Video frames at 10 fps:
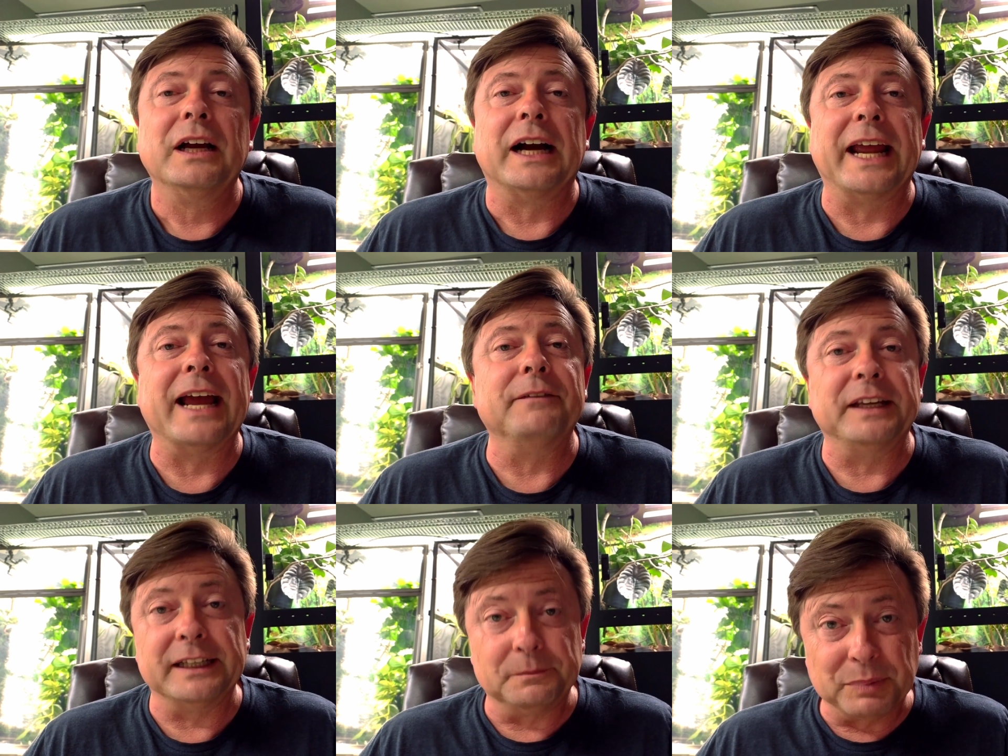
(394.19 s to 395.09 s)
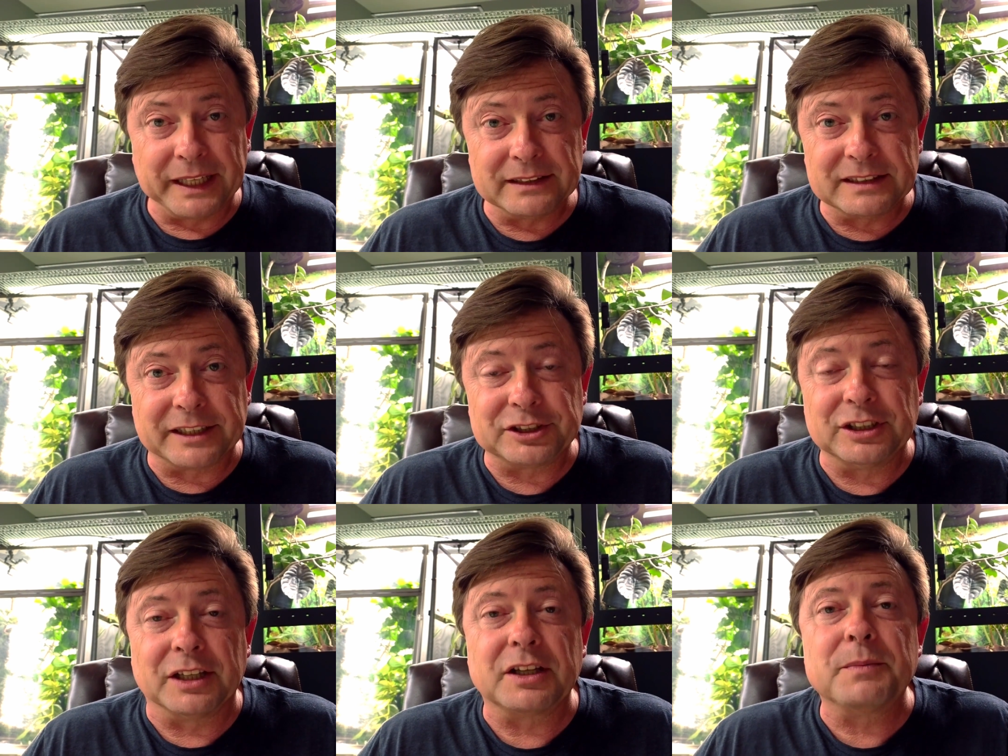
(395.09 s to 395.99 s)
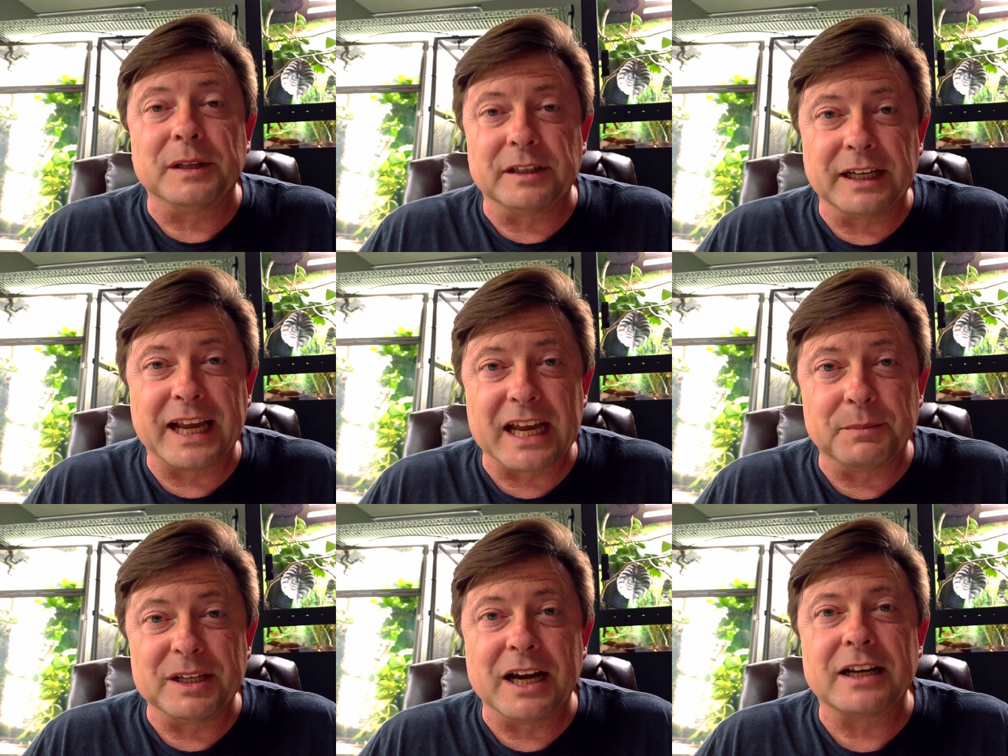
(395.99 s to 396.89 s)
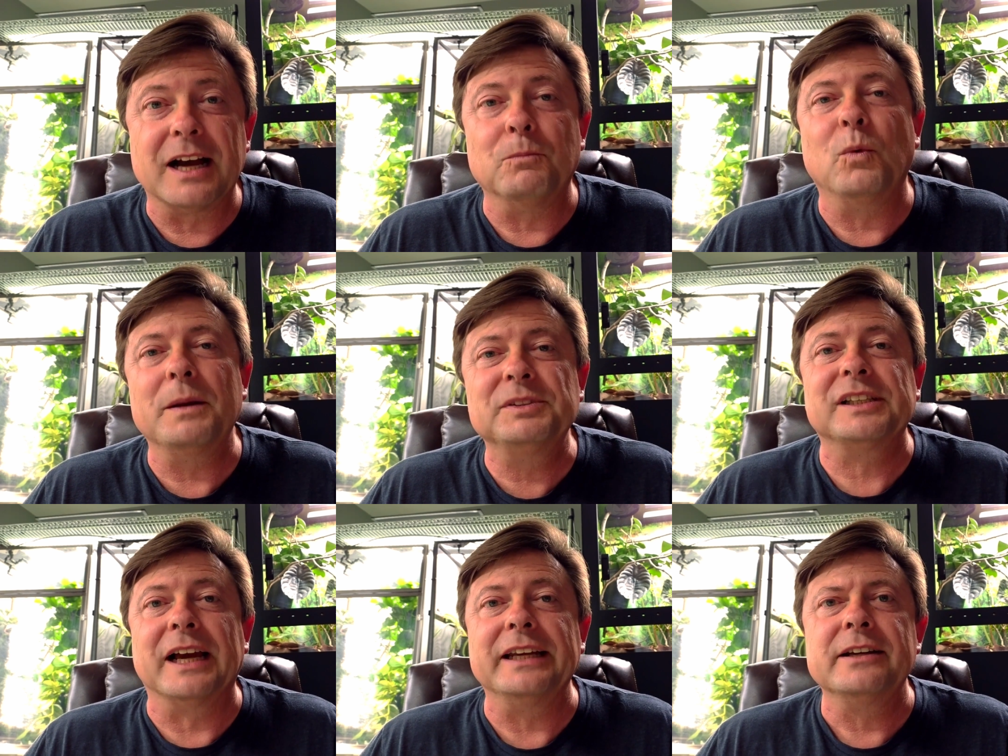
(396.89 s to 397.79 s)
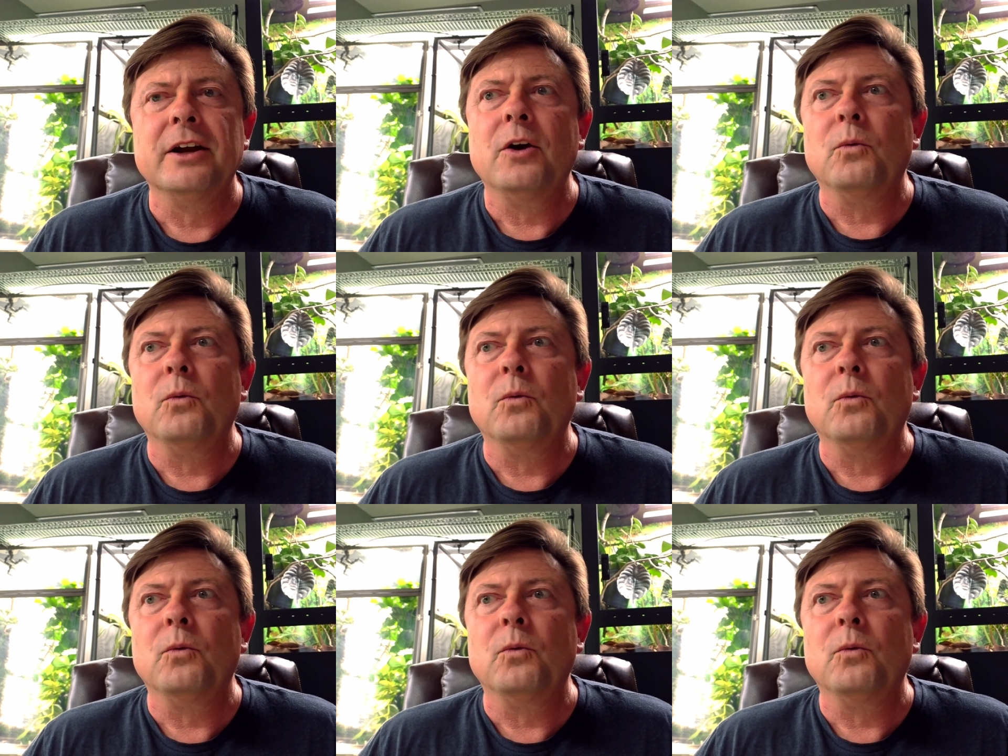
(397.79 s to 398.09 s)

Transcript: I have a plant section on the chameleonacademy.com website